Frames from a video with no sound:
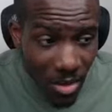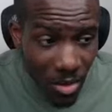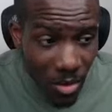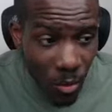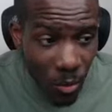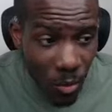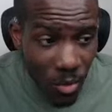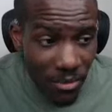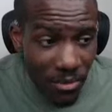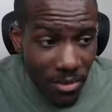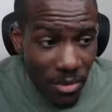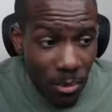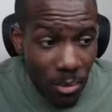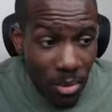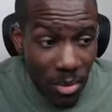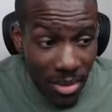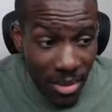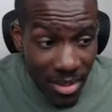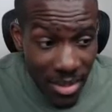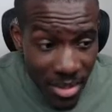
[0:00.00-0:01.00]
with the
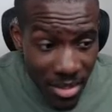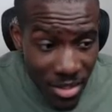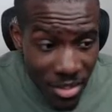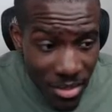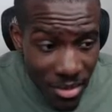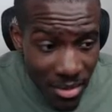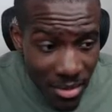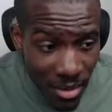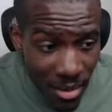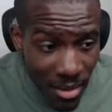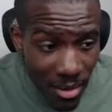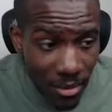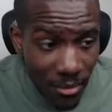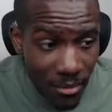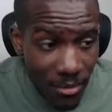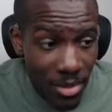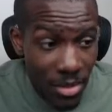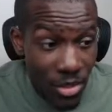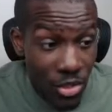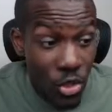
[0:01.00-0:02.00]
production
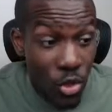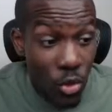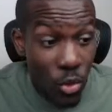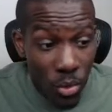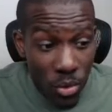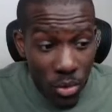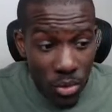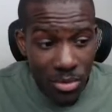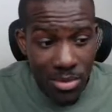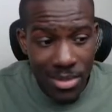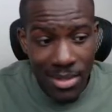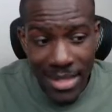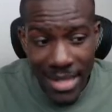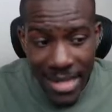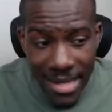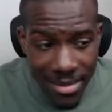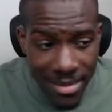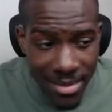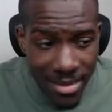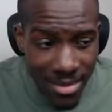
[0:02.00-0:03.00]
of the tools
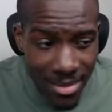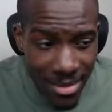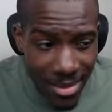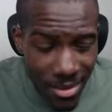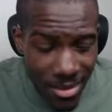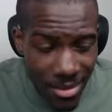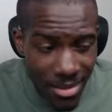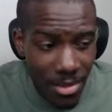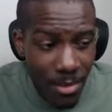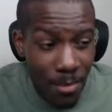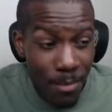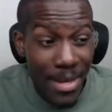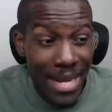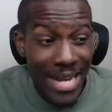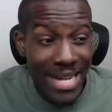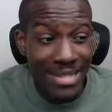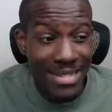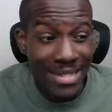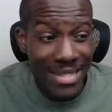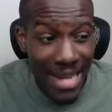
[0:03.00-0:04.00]
necessary to
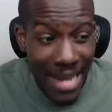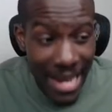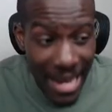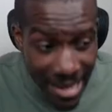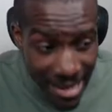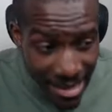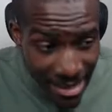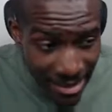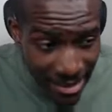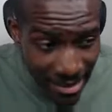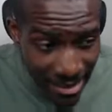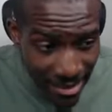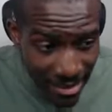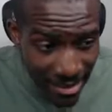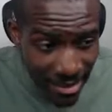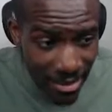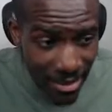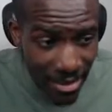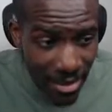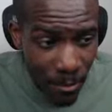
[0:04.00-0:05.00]
maintain
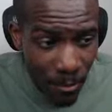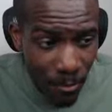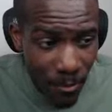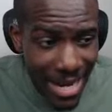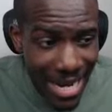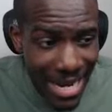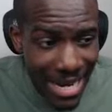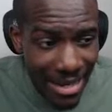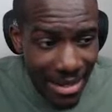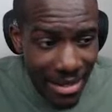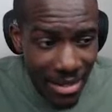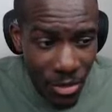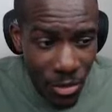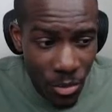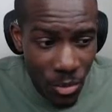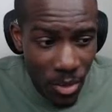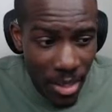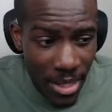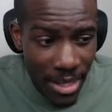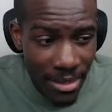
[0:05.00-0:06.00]
mined
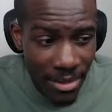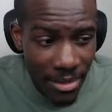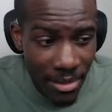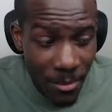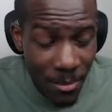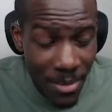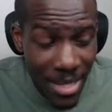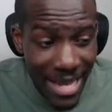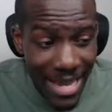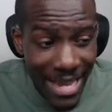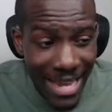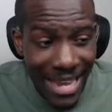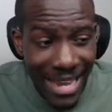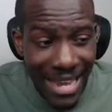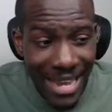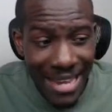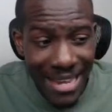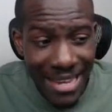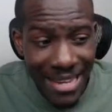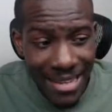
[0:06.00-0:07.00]
uranium
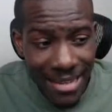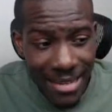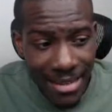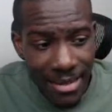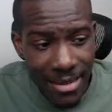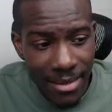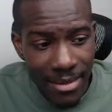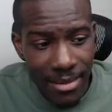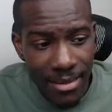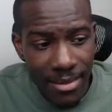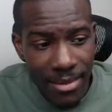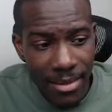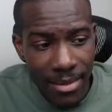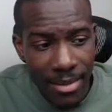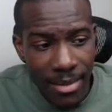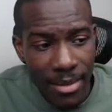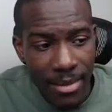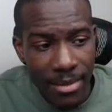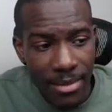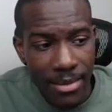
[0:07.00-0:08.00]
and
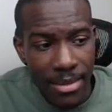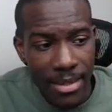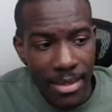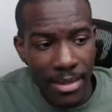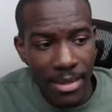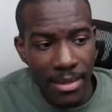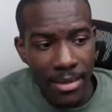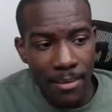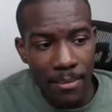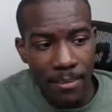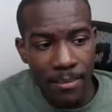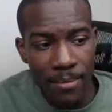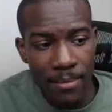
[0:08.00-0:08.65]
the